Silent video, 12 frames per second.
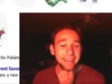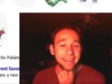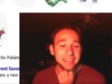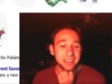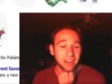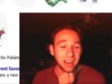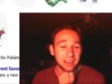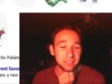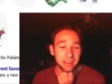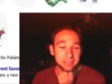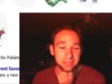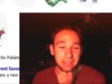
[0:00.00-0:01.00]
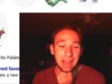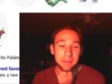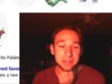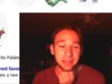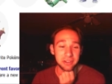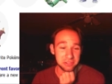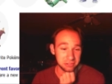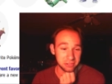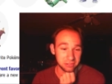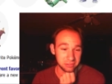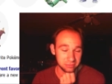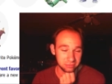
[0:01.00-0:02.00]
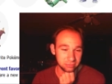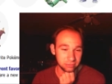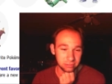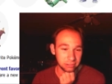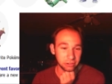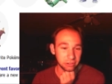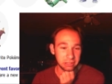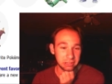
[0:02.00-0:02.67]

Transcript: Sorry, I, I, the commentary's just literally